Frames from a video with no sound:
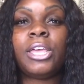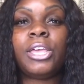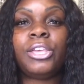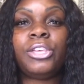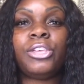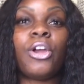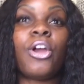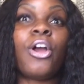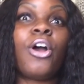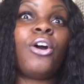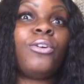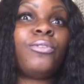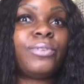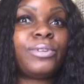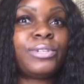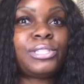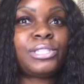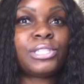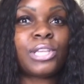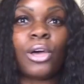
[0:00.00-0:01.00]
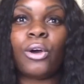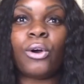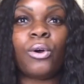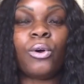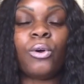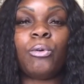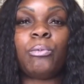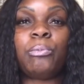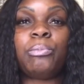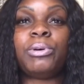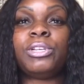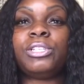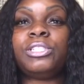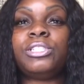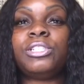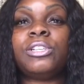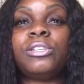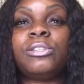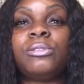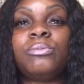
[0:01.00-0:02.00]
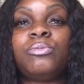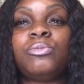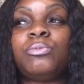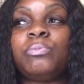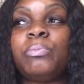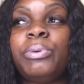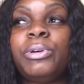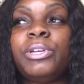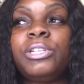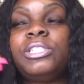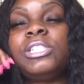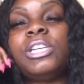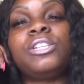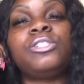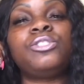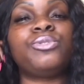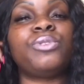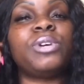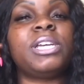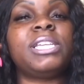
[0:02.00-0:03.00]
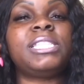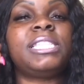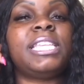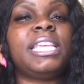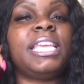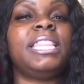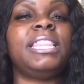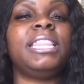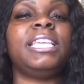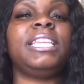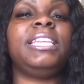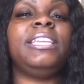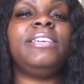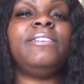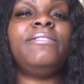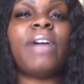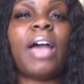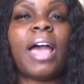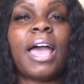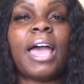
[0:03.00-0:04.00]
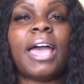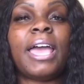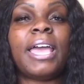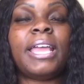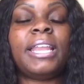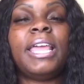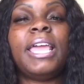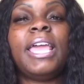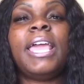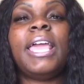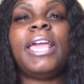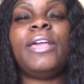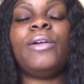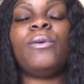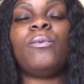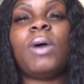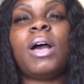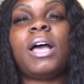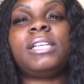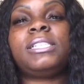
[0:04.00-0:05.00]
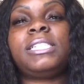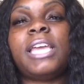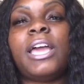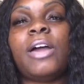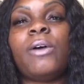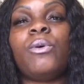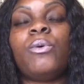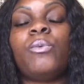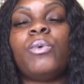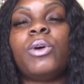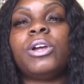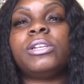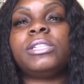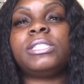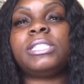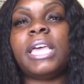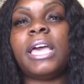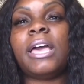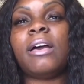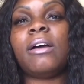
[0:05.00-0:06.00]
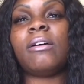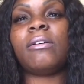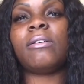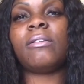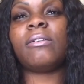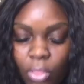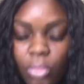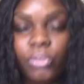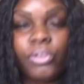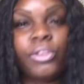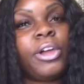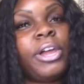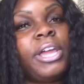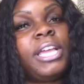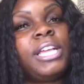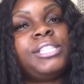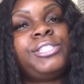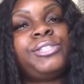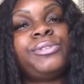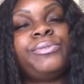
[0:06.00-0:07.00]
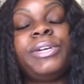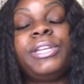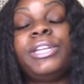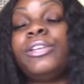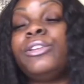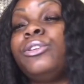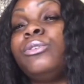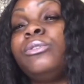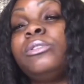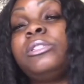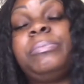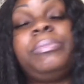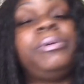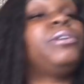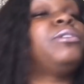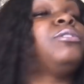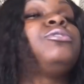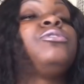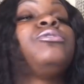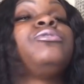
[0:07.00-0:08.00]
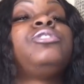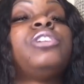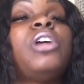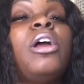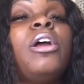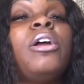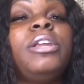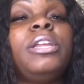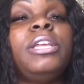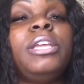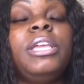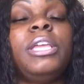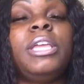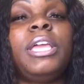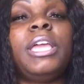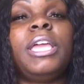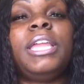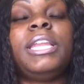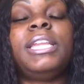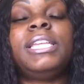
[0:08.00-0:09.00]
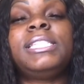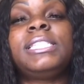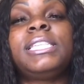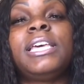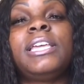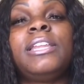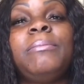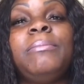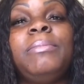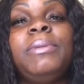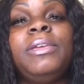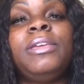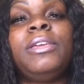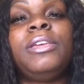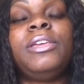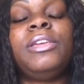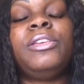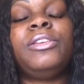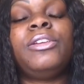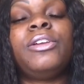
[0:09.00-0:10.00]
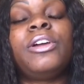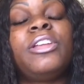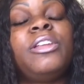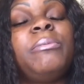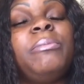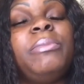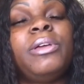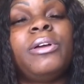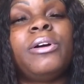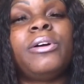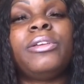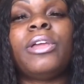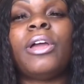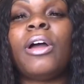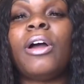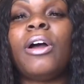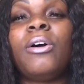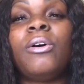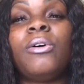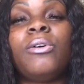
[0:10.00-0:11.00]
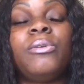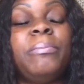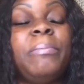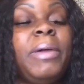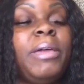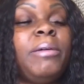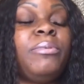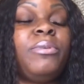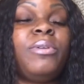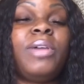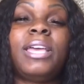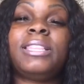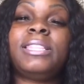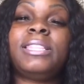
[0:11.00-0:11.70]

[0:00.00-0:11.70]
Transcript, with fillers: your oversoul. Put your put your trust in the divine and watch how it works out. You're entering a new spiritual journey and it's going to be you're going to be on your own. Maybe you have